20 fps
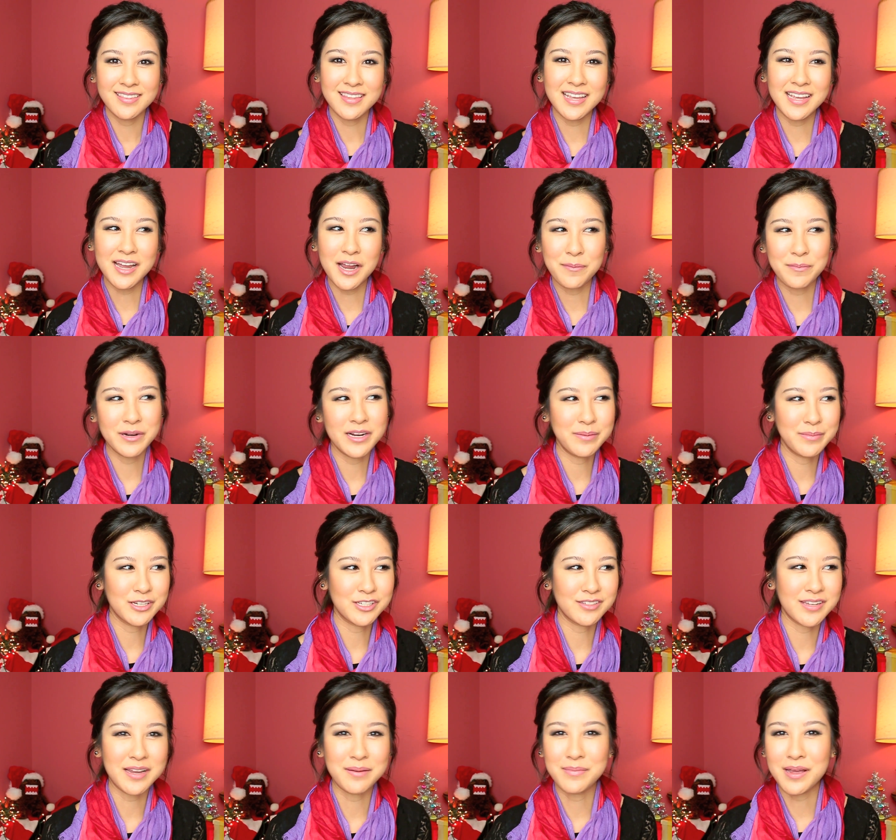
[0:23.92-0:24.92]
they are pretty
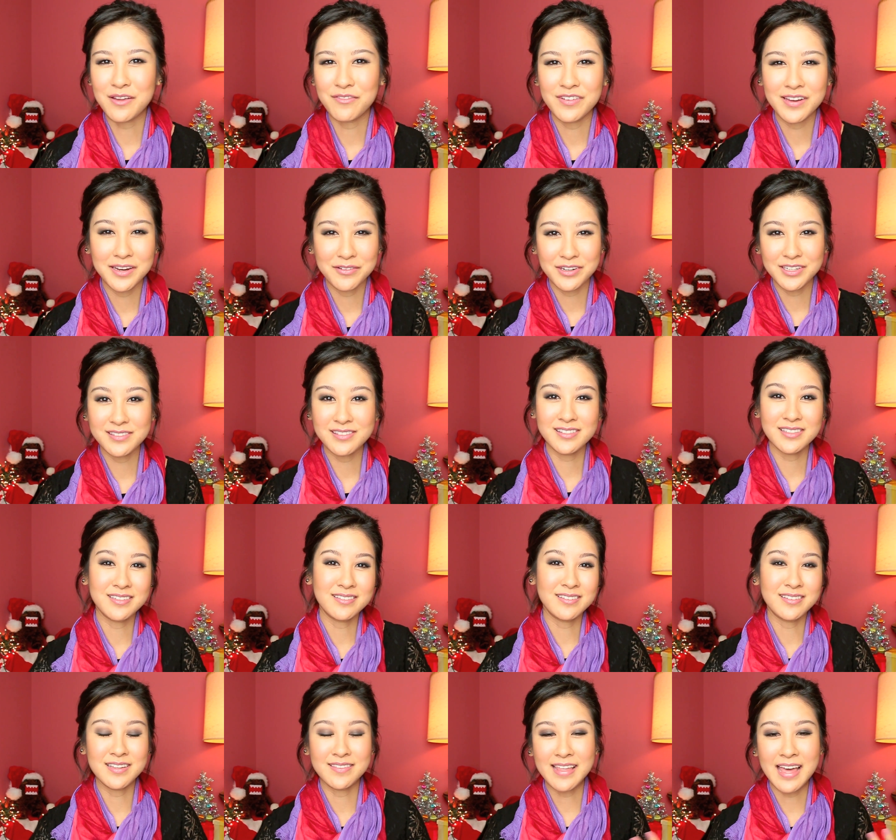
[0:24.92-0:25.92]
much like my favorites
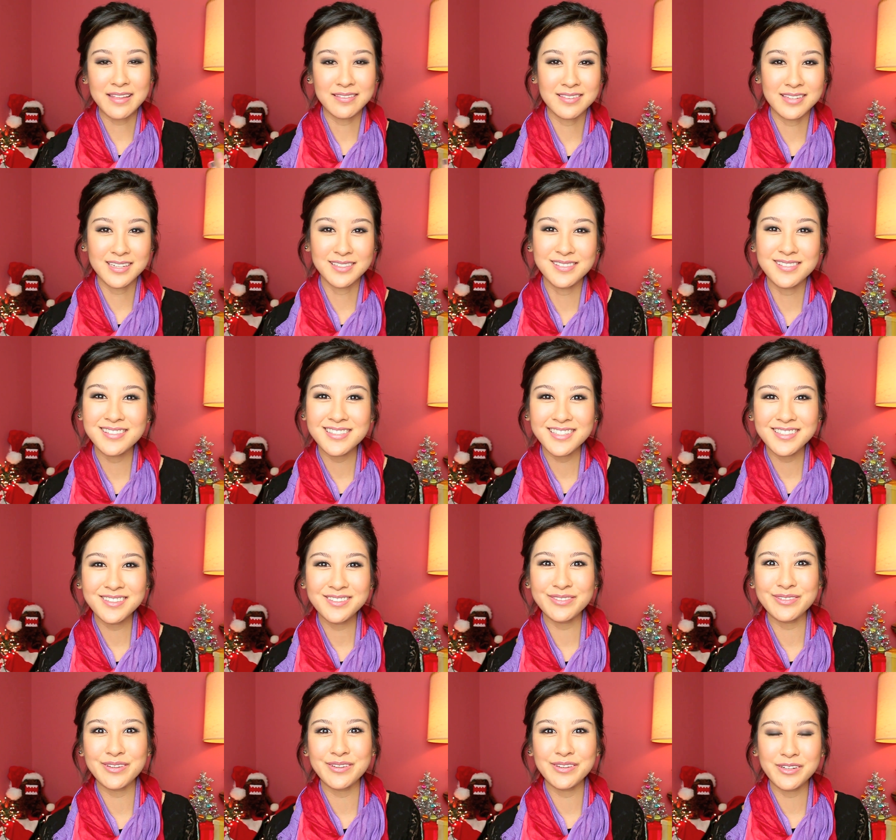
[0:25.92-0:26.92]
in that sense
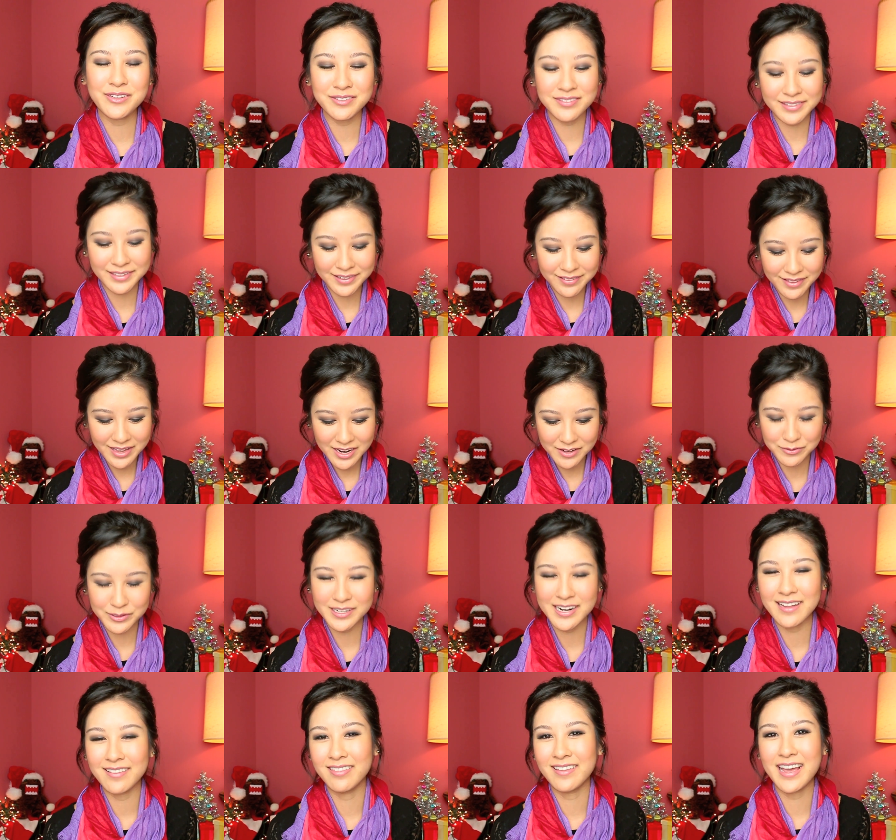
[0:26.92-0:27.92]
too. So you'll see a lot of
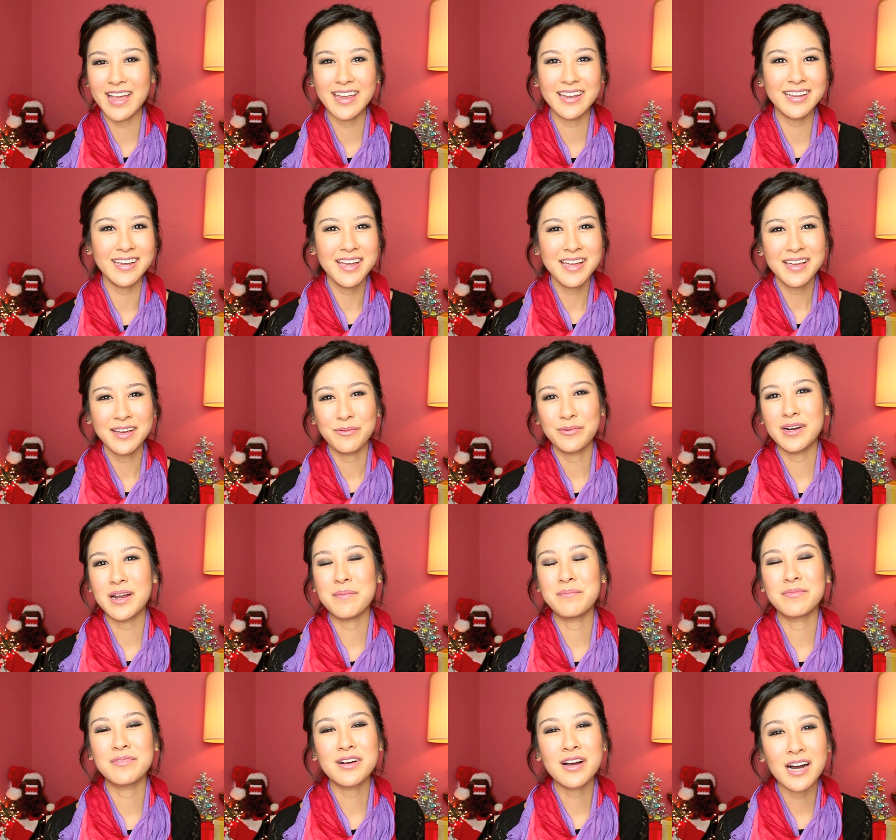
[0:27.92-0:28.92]
what I like, what
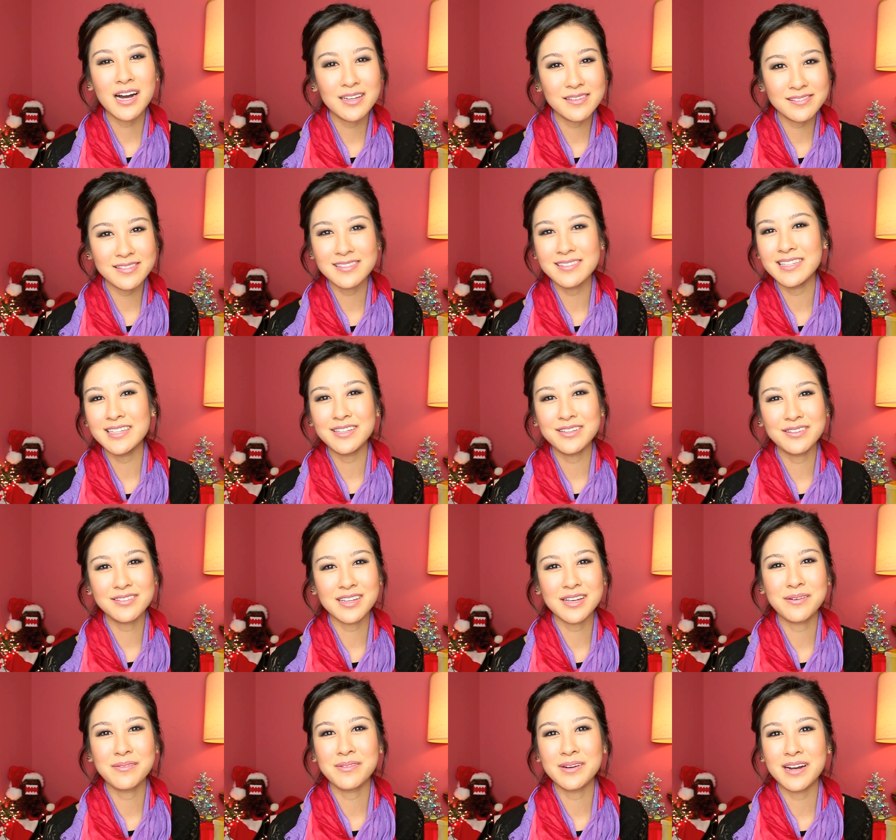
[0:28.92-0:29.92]
I'm constantly
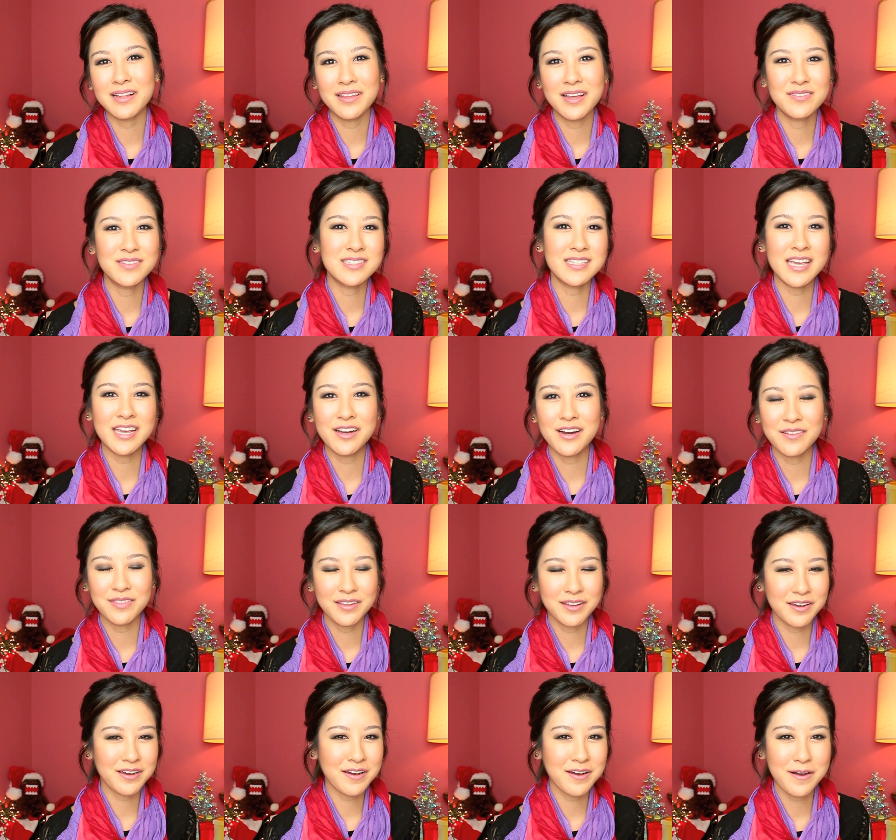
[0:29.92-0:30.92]
using, what I love to take on
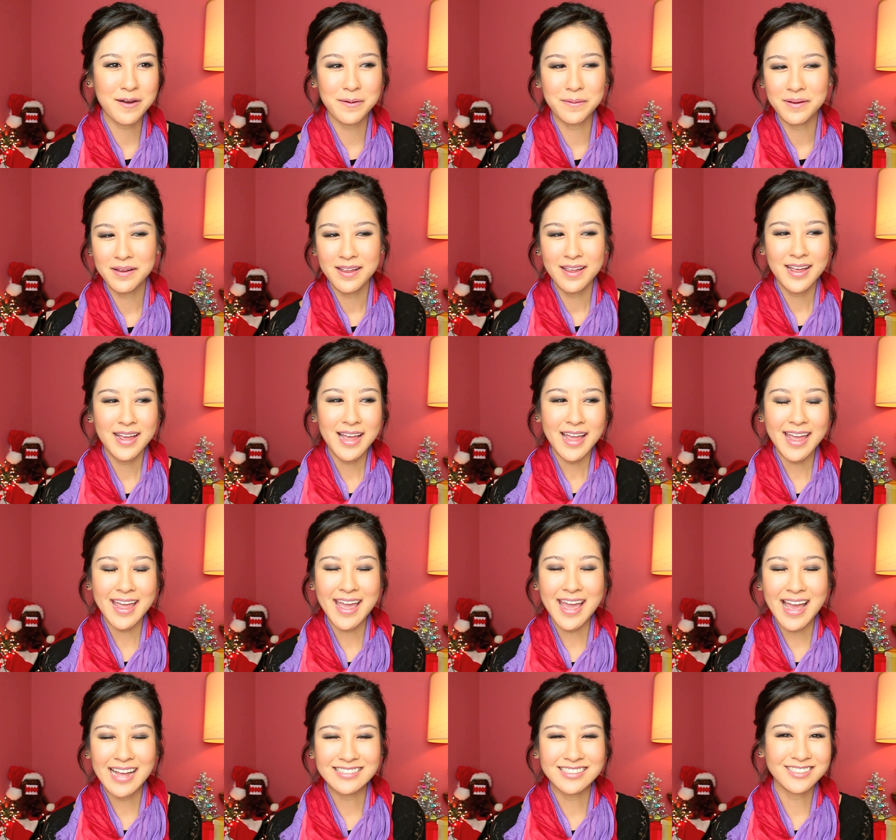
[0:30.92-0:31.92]
the go
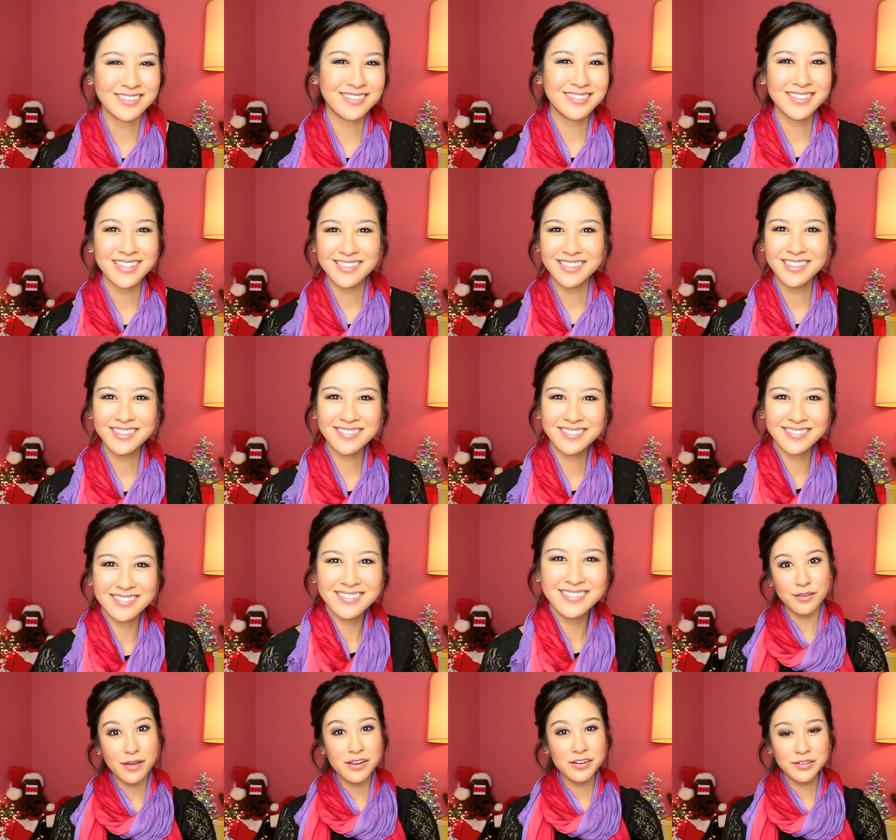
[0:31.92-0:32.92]
and just stay tuned.
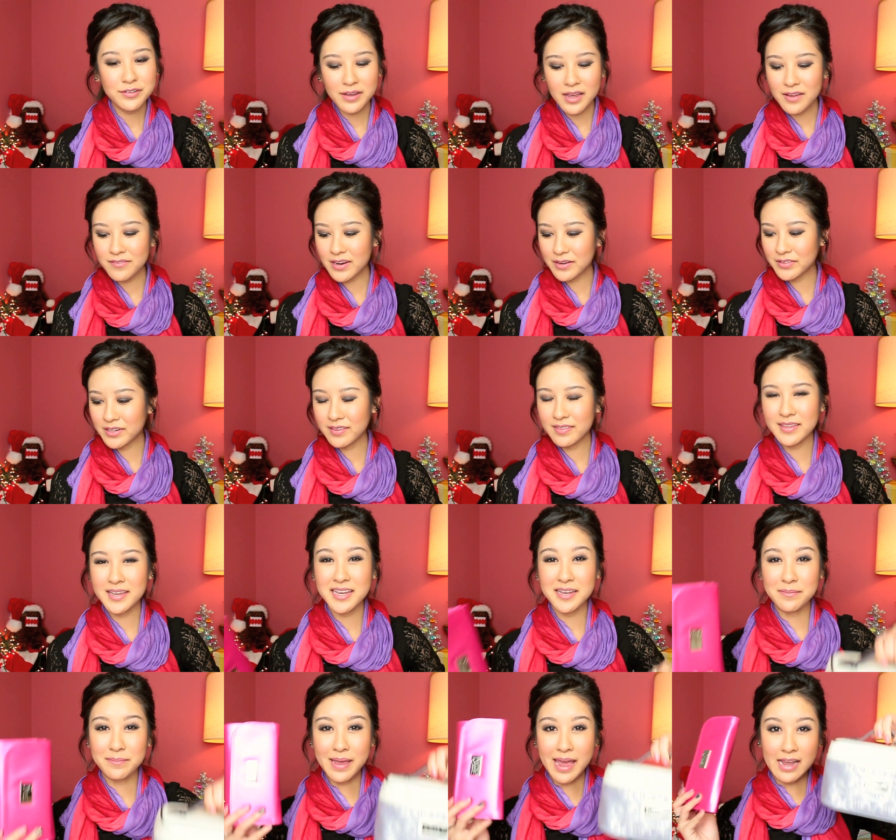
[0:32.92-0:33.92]
So I do have
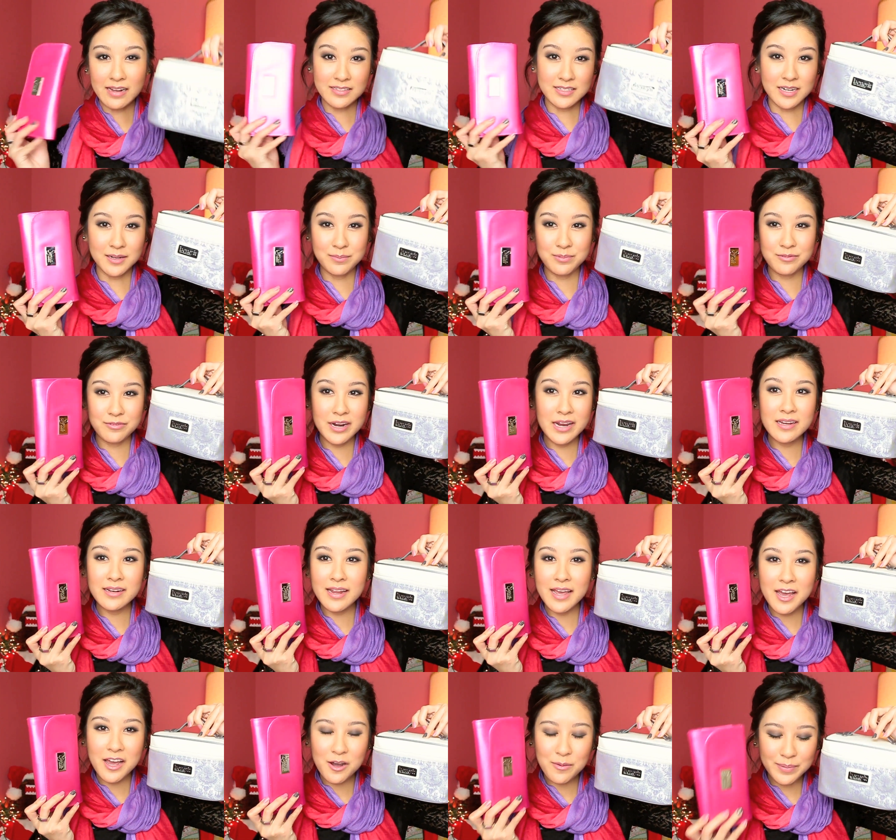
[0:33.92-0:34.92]
everything packed up right
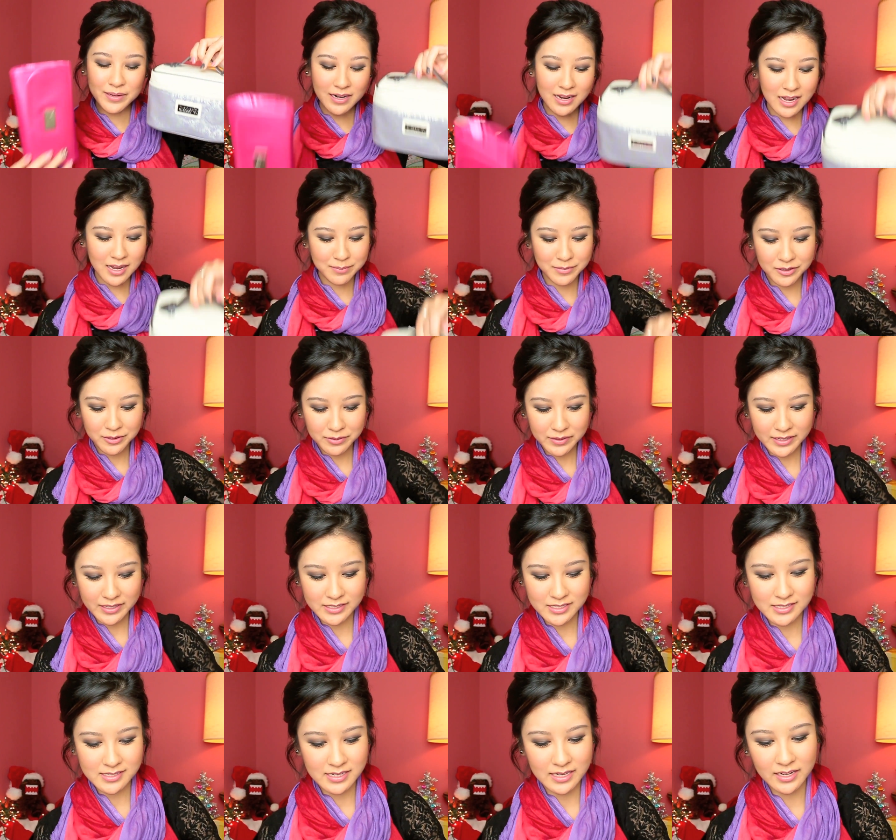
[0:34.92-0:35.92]
now, but I'm
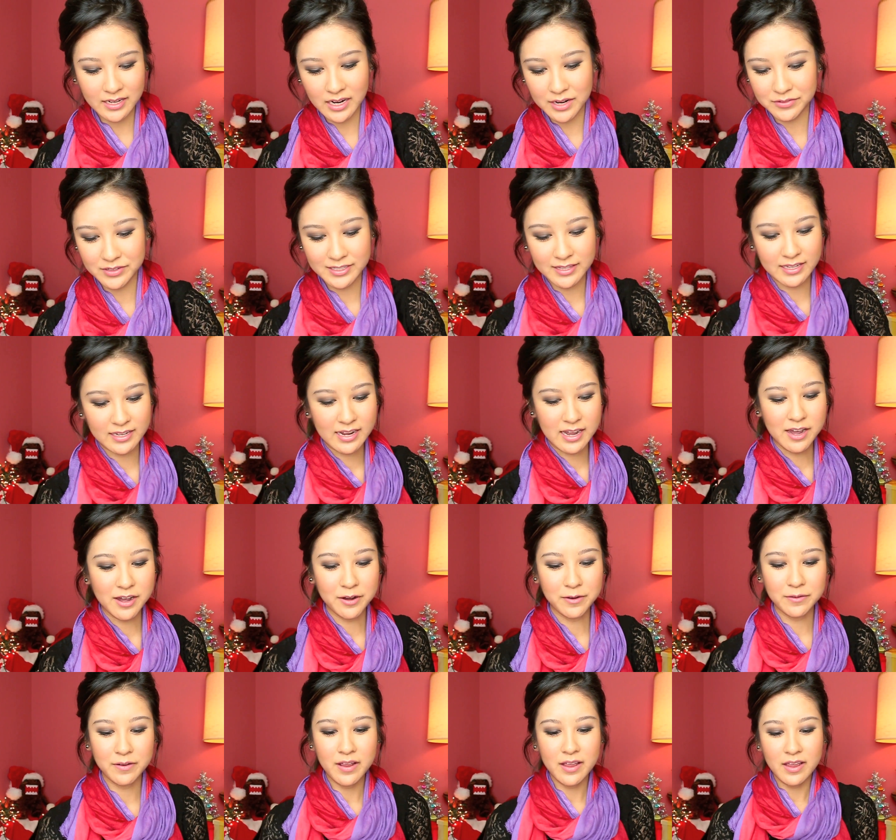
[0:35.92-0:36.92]
going to take everything
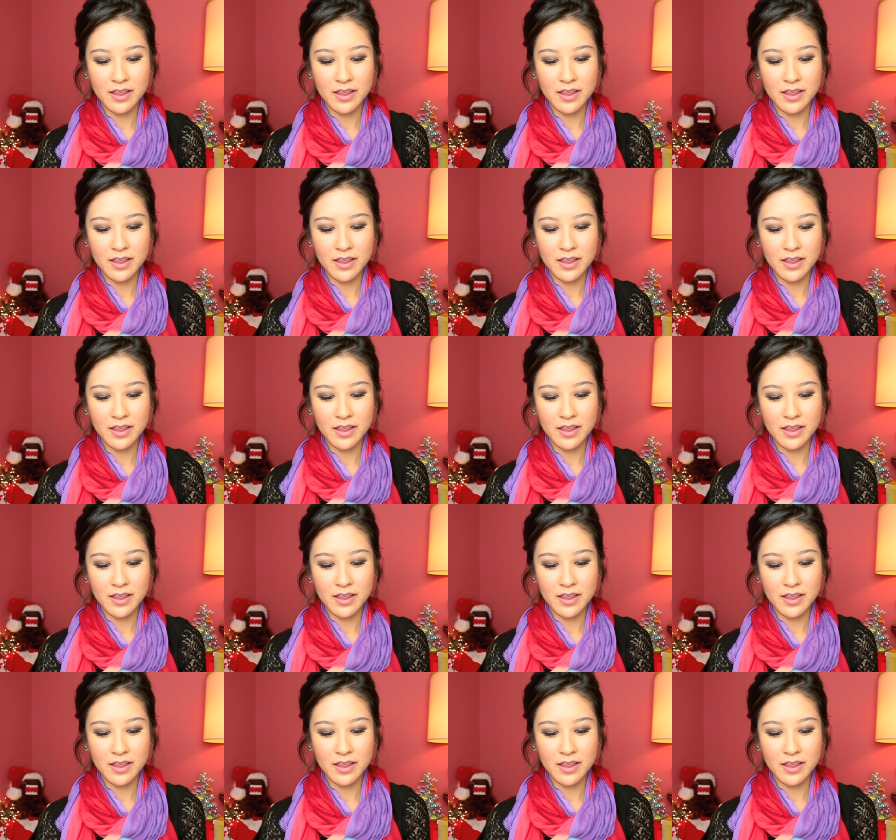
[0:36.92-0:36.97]
out